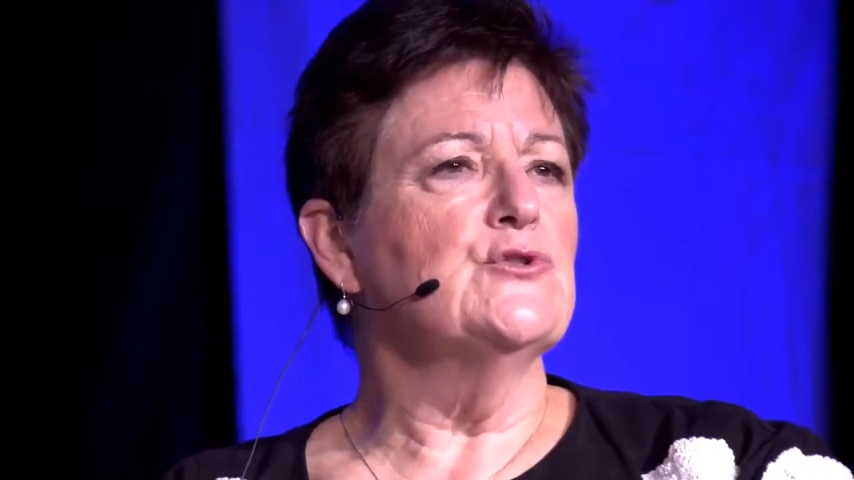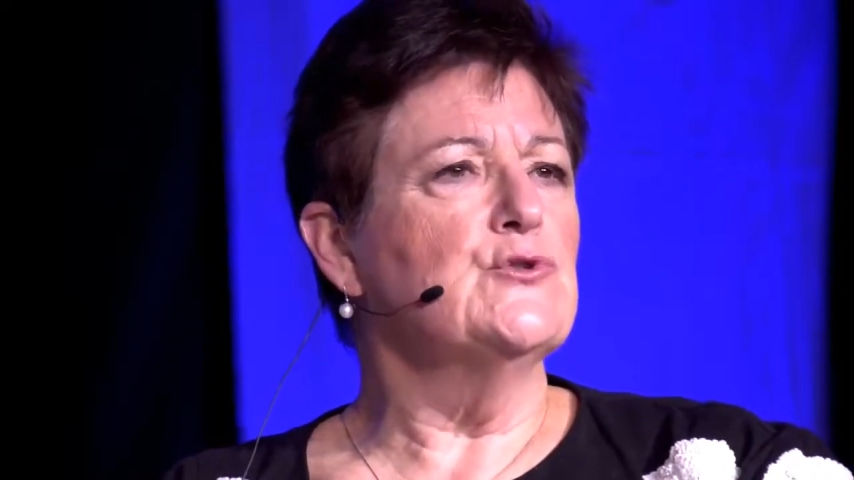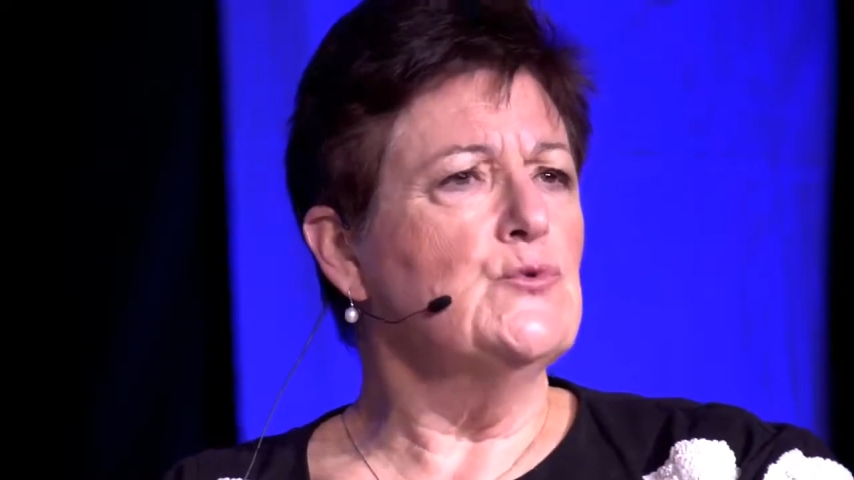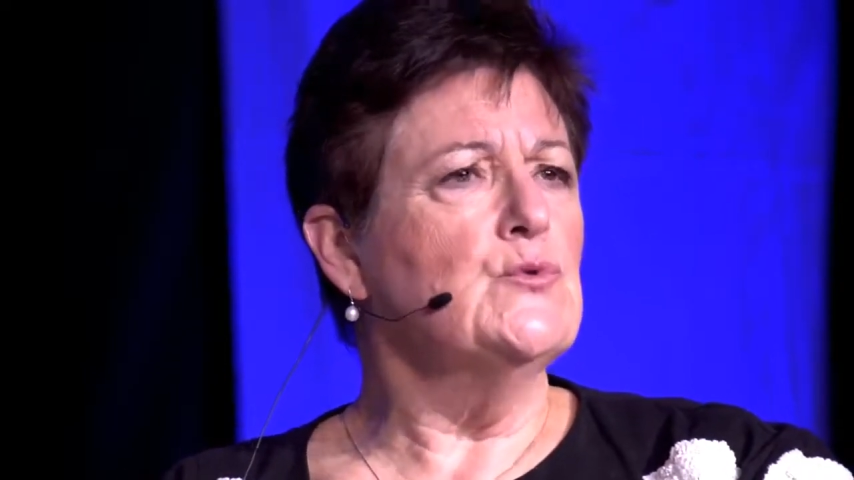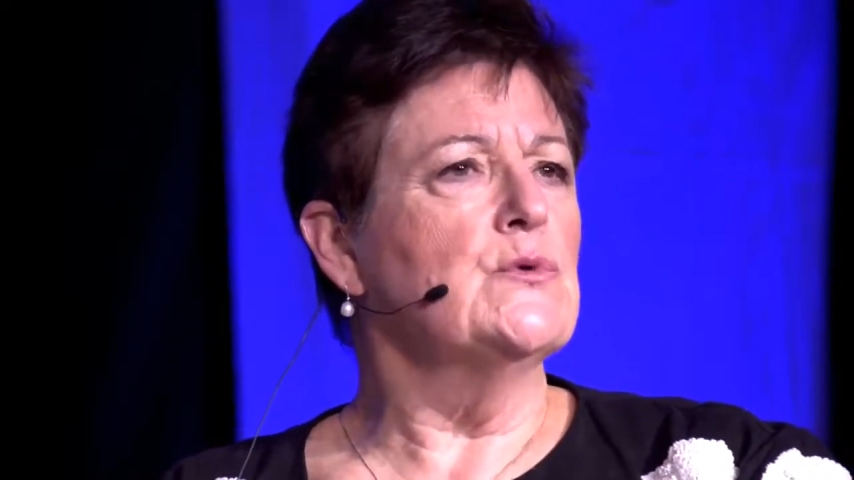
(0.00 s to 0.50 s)

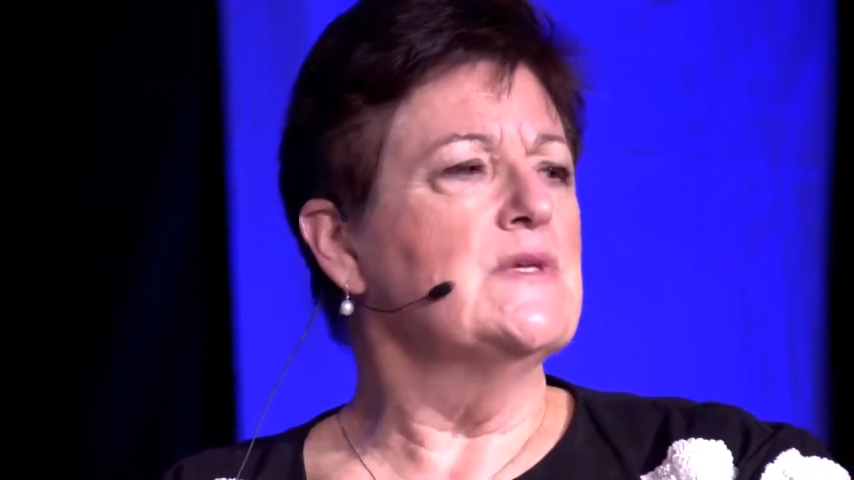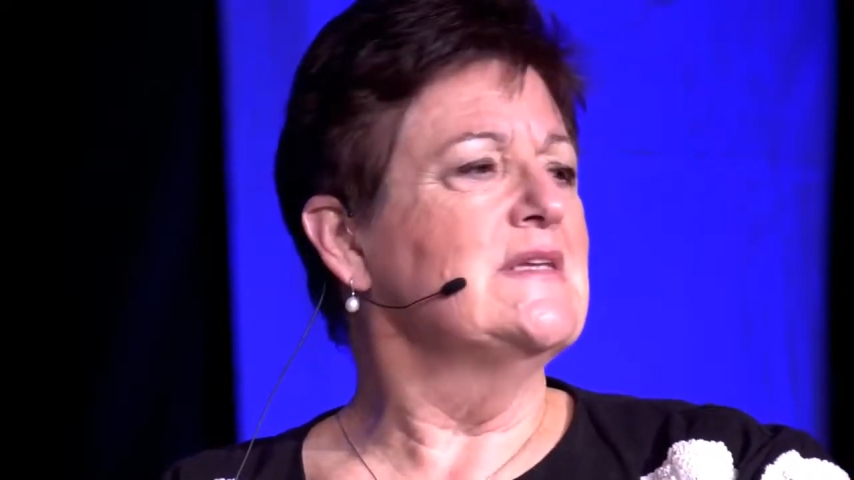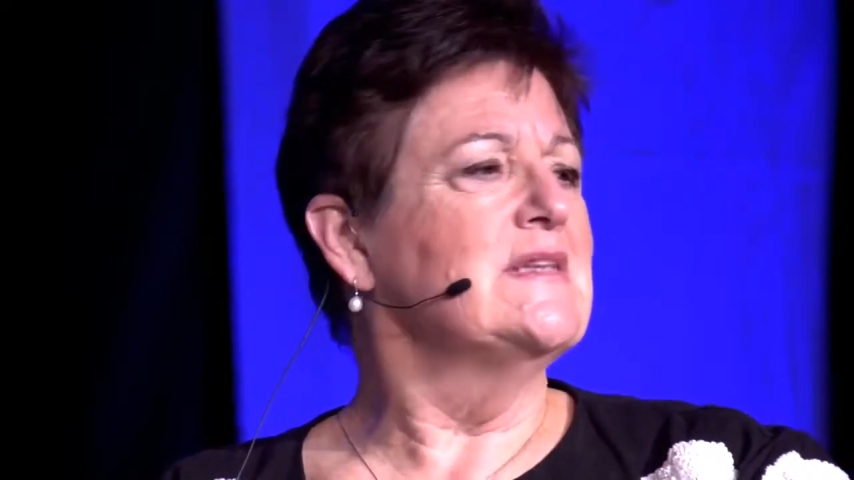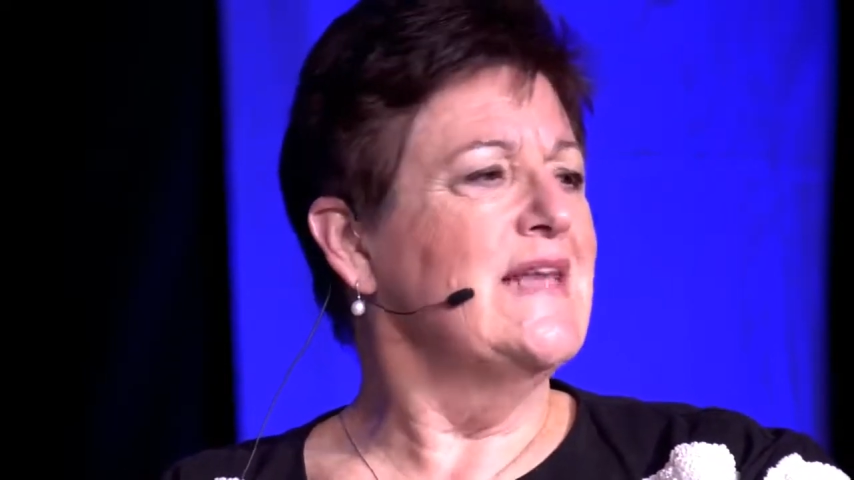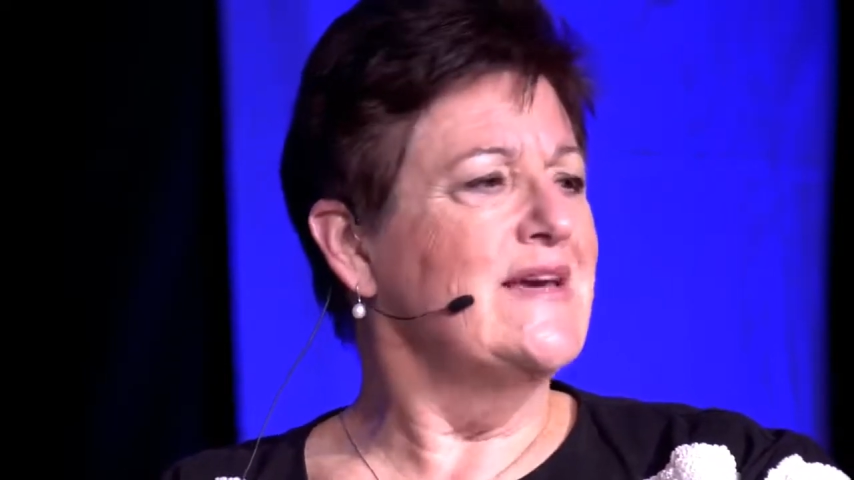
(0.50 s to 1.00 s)
tool
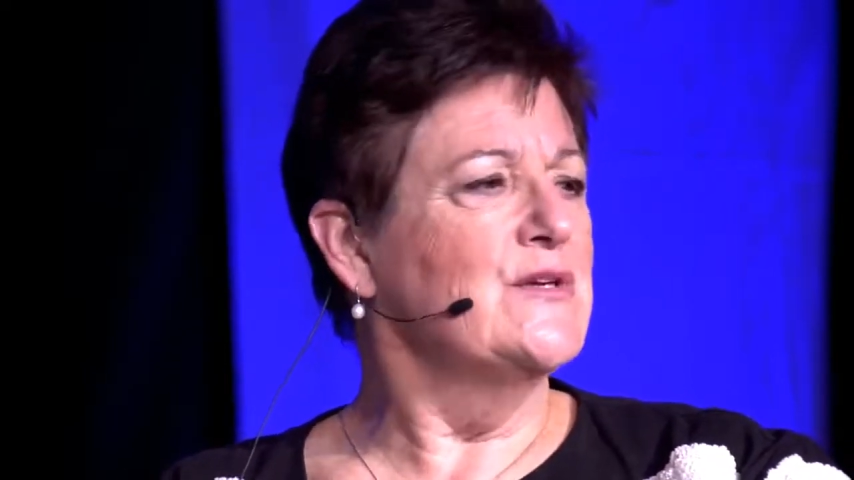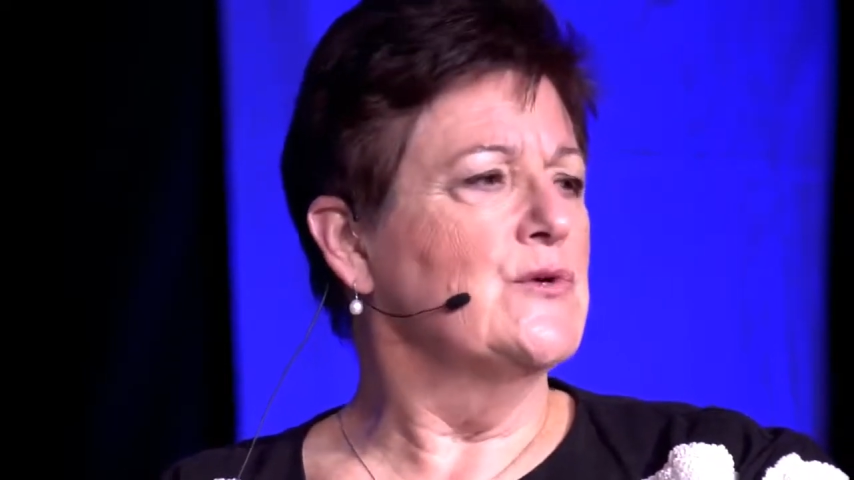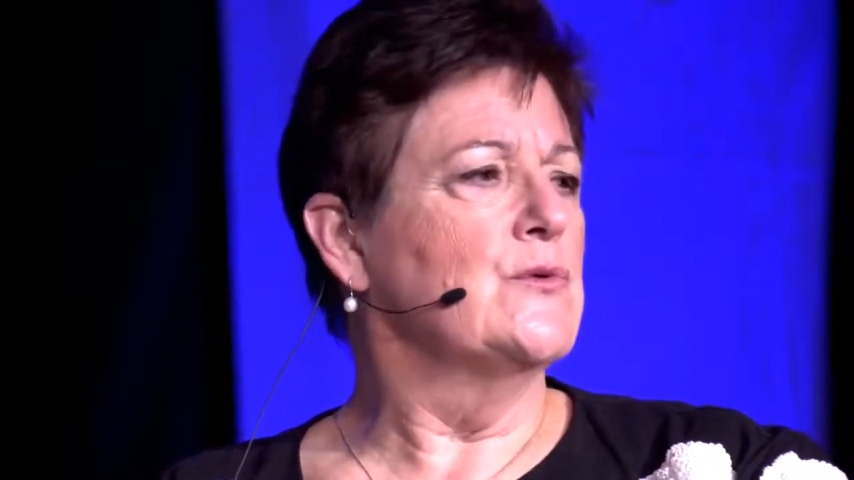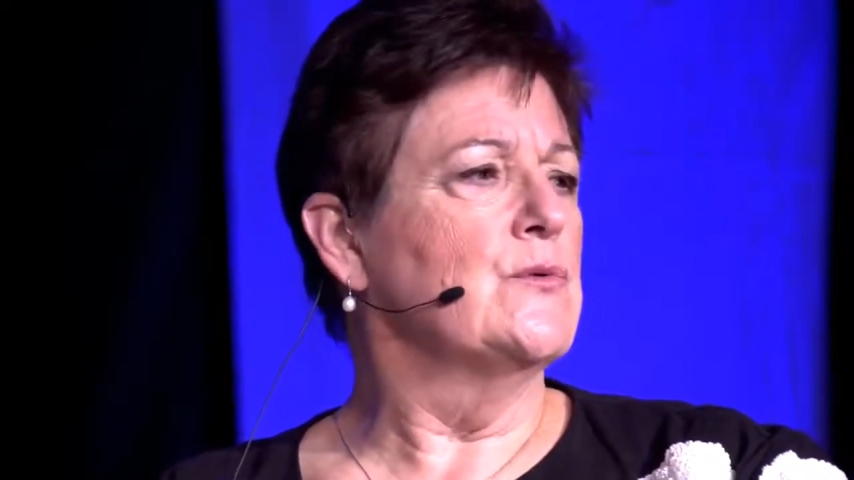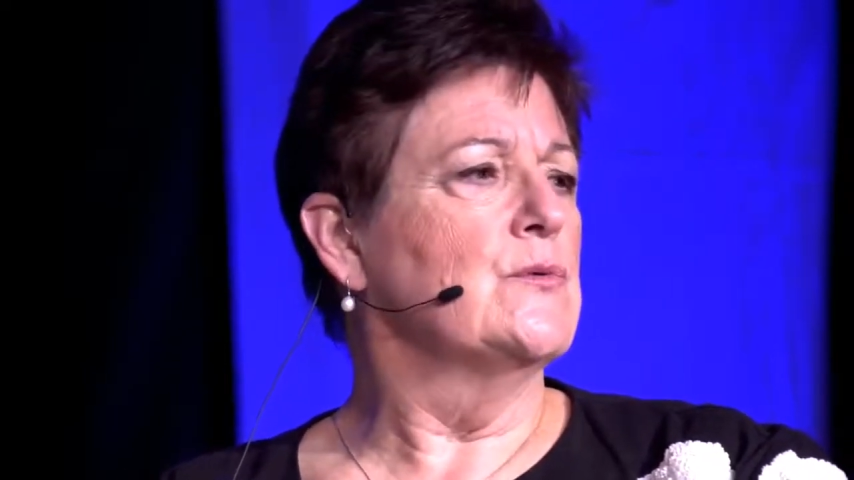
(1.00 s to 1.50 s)
that let
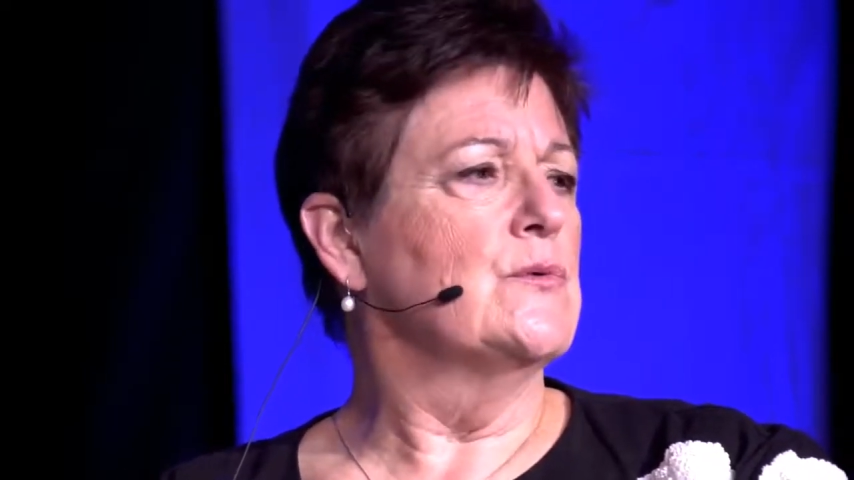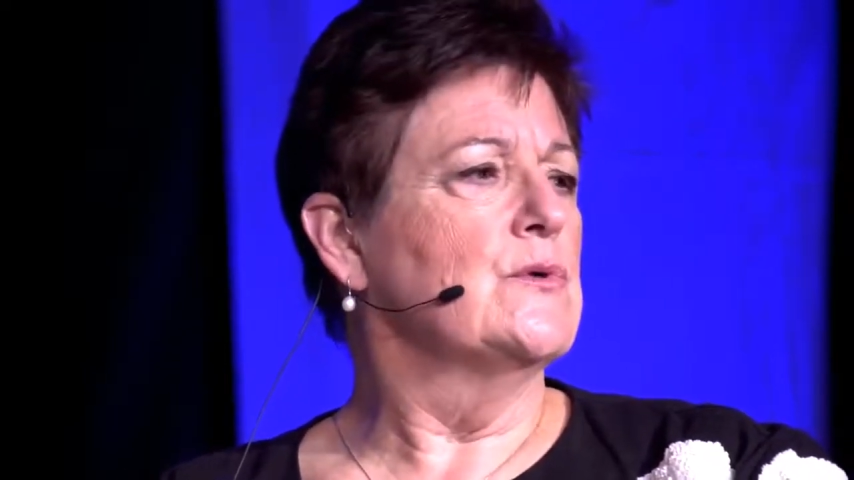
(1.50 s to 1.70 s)
you.